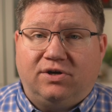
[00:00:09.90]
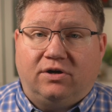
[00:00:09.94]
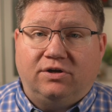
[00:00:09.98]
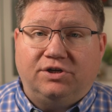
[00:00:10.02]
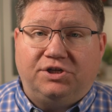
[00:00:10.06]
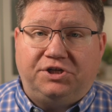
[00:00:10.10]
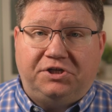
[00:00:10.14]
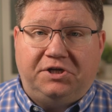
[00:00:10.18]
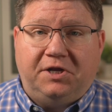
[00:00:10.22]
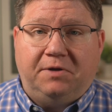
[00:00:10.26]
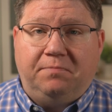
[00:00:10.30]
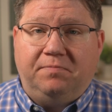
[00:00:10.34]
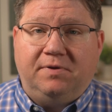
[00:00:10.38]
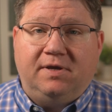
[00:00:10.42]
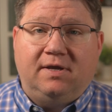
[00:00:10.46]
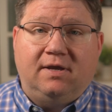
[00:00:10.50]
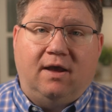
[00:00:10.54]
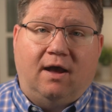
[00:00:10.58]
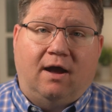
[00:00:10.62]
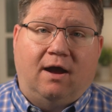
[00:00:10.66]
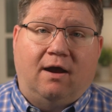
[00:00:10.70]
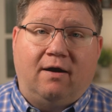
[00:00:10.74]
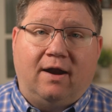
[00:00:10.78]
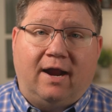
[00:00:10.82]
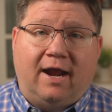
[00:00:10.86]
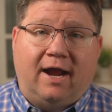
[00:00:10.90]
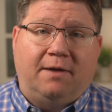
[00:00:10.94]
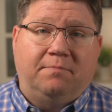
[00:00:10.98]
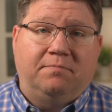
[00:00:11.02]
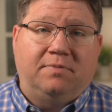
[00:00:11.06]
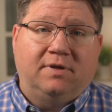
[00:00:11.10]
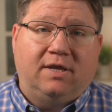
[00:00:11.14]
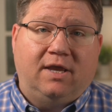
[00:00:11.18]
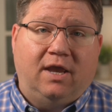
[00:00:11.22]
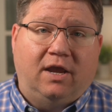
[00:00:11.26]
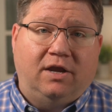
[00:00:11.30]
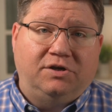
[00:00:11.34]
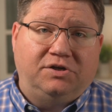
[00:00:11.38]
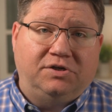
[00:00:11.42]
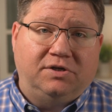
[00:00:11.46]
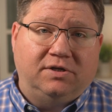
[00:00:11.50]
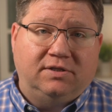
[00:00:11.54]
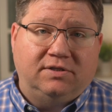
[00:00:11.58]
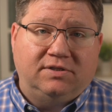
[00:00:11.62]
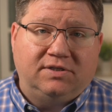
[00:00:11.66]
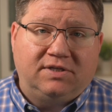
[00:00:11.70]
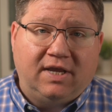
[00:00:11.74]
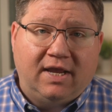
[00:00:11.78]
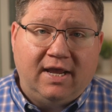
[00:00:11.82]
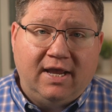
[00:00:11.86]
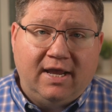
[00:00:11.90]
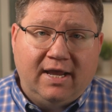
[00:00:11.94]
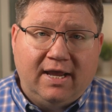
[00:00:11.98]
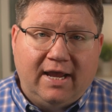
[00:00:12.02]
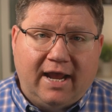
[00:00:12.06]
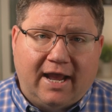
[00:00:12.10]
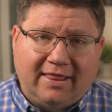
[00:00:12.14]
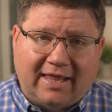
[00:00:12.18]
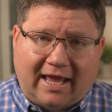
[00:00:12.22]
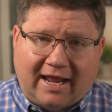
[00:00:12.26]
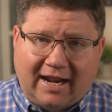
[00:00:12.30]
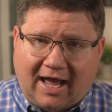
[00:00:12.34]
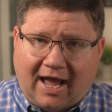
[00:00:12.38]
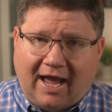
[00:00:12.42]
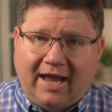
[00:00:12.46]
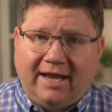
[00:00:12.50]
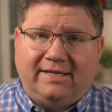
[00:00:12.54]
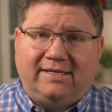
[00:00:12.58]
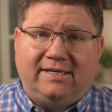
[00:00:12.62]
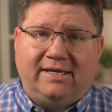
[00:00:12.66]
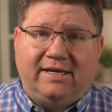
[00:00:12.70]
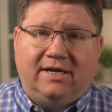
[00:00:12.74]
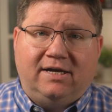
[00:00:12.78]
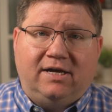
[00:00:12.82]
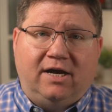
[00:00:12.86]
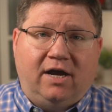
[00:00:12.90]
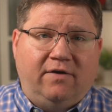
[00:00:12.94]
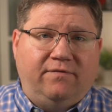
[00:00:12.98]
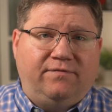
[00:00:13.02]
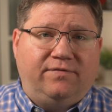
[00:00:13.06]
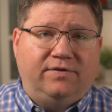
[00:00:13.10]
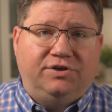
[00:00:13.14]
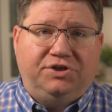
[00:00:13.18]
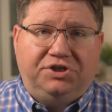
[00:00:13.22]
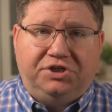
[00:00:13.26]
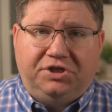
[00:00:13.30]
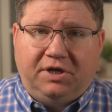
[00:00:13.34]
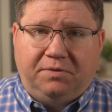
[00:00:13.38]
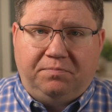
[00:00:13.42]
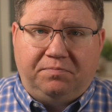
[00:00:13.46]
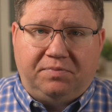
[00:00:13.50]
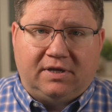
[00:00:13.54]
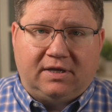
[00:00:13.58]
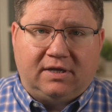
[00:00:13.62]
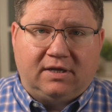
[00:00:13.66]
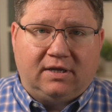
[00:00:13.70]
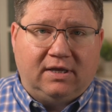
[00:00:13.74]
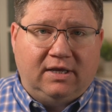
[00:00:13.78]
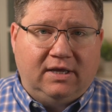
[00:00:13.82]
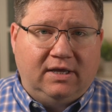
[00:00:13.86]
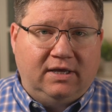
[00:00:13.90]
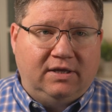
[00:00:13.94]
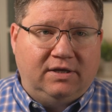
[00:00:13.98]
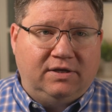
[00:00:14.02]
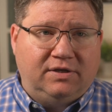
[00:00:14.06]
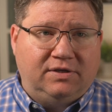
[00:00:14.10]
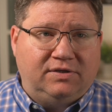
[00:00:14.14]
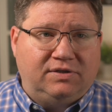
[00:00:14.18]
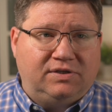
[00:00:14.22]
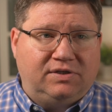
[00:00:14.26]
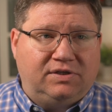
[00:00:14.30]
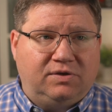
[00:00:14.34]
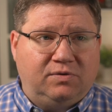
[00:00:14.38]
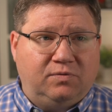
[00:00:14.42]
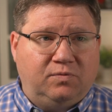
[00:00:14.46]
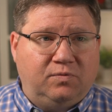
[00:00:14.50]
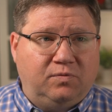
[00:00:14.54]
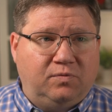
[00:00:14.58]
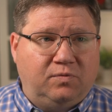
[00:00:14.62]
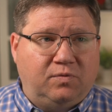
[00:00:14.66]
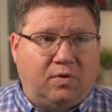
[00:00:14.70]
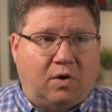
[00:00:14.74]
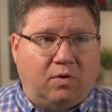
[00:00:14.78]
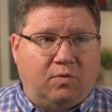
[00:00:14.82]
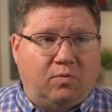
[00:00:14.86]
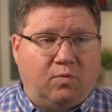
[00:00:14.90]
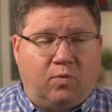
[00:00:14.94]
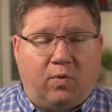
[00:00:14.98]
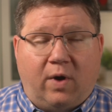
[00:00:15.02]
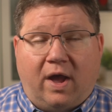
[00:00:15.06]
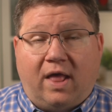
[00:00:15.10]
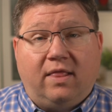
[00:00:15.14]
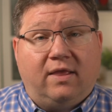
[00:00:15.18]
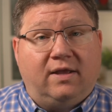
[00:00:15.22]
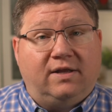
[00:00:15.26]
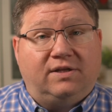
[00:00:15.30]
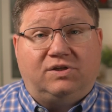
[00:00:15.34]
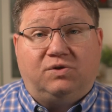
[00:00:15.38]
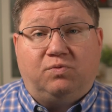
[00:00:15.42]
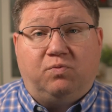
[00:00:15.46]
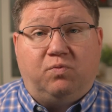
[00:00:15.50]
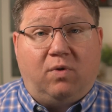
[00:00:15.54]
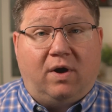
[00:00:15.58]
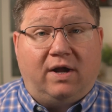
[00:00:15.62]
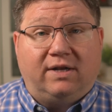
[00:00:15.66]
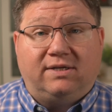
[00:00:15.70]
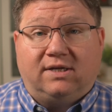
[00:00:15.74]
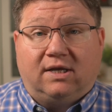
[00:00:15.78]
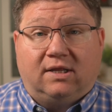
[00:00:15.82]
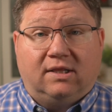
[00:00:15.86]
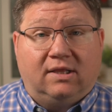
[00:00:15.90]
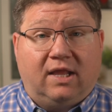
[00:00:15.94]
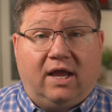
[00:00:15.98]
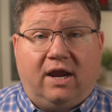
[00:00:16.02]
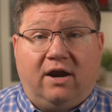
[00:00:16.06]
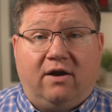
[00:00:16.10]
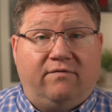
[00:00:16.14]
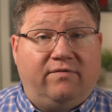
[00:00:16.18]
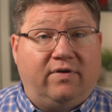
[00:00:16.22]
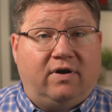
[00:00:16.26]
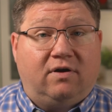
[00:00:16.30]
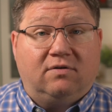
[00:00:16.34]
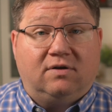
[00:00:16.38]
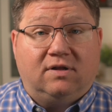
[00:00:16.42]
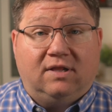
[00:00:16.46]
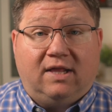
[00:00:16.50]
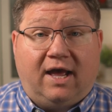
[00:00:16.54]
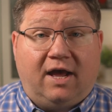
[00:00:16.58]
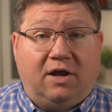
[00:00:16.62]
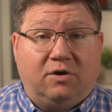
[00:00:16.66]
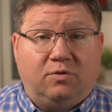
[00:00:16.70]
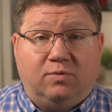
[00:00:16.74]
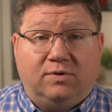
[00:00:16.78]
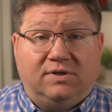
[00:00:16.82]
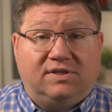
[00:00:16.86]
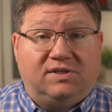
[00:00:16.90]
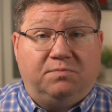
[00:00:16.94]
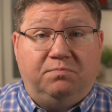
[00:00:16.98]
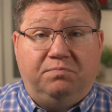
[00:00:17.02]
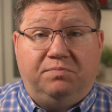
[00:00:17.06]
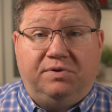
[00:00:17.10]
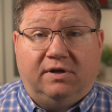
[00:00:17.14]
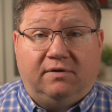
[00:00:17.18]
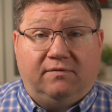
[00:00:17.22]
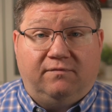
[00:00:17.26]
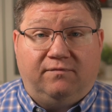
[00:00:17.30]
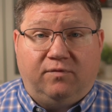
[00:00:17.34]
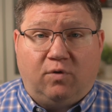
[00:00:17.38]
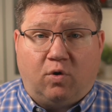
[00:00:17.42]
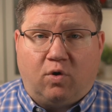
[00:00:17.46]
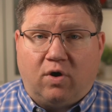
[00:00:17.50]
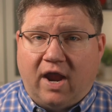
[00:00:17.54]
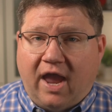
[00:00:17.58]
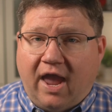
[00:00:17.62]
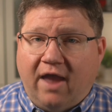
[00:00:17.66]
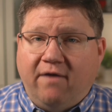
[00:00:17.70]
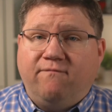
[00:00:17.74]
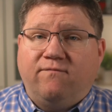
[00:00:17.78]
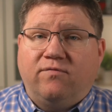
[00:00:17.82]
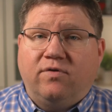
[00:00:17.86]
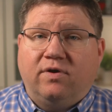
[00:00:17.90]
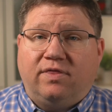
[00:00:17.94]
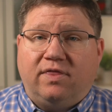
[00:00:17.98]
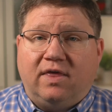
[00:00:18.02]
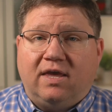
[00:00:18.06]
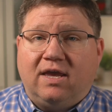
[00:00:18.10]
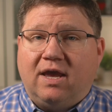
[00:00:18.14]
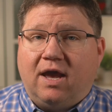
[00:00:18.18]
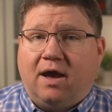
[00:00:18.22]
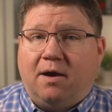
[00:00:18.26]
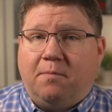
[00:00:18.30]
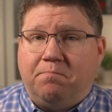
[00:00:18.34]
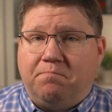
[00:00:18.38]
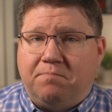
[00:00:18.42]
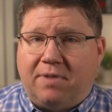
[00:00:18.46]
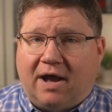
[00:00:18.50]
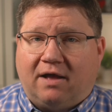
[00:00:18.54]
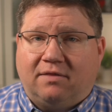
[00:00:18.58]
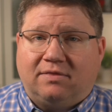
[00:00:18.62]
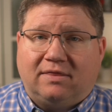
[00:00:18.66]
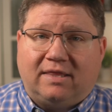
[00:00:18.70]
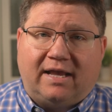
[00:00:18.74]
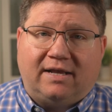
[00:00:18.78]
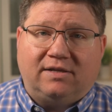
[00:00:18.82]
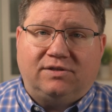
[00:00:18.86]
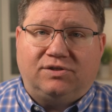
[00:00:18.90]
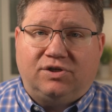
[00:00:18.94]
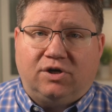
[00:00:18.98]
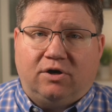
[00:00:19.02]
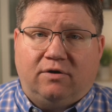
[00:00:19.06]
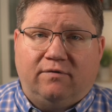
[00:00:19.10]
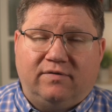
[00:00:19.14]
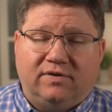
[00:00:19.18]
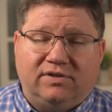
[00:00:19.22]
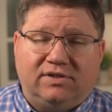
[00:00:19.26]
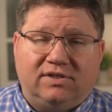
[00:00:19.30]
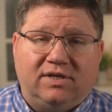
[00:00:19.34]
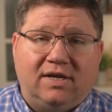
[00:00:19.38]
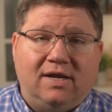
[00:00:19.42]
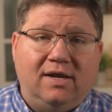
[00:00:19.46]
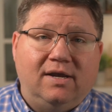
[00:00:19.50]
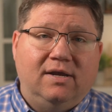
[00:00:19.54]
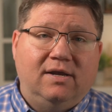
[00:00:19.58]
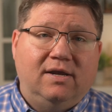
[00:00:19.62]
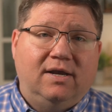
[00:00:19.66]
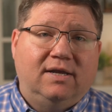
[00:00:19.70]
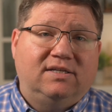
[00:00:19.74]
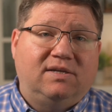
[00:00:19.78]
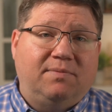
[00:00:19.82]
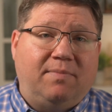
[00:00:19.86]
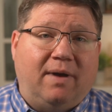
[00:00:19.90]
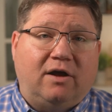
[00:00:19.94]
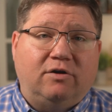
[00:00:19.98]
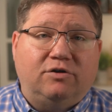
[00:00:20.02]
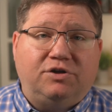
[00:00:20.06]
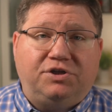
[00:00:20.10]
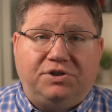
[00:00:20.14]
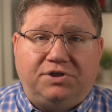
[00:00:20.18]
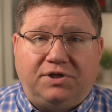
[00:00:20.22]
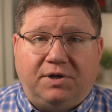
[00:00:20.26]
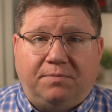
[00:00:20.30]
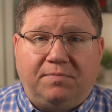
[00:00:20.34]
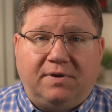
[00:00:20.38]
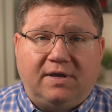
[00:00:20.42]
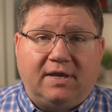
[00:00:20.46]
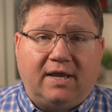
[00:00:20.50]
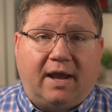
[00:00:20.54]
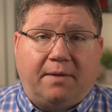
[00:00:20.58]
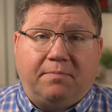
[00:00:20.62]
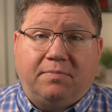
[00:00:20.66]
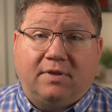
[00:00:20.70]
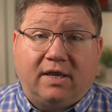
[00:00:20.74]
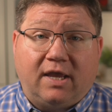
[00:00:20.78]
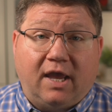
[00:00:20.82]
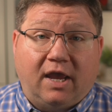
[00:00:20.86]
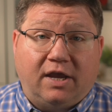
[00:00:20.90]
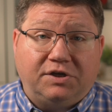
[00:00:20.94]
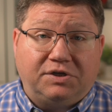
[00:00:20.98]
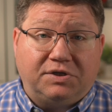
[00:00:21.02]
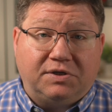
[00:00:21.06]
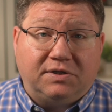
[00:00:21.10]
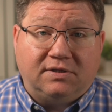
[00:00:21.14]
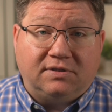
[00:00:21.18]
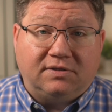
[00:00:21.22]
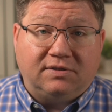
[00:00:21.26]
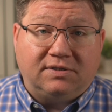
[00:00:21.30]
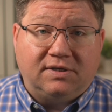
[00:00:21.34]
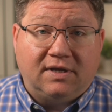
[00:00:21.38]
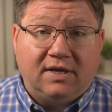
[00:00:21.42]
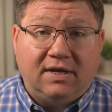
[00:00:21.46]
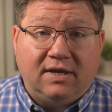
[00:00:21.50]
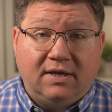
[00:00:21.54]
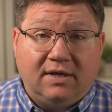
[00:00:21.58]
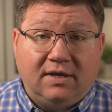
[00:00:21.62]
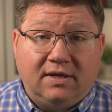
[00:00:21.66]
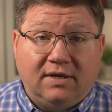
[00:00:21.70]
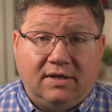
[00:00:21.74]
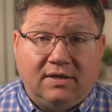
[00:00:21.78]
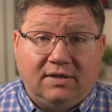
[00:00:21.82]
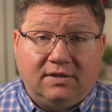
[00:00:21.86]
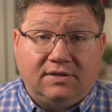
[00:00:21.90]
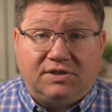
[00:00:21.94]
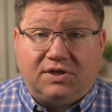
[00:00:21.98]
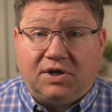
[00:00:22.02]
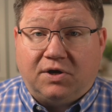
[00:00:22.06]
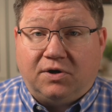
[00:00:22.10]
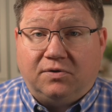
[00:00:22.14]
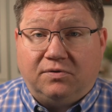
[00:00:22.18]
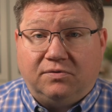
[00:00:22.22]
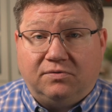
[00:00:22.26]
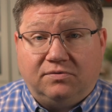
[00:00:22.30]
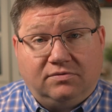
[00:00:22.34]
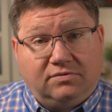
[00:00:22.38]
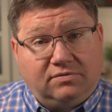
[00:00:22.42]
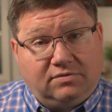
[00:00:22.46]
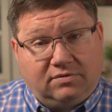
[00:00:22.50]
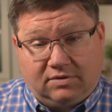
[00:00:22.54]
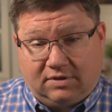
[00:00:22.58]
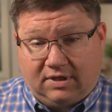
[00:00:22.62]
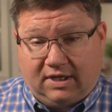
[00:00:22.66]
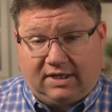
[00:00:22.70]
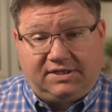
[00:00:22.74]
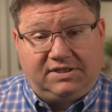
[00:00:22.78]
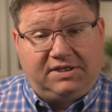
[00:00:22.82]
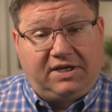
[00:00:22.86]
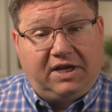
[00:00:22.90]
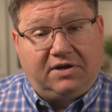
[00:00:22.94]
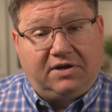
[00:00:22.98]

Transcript: shipping our applications. And that idea of shipping is, well, it's what Laravel Cloud was built for. Everything about that service is about shipping applications. So let's take a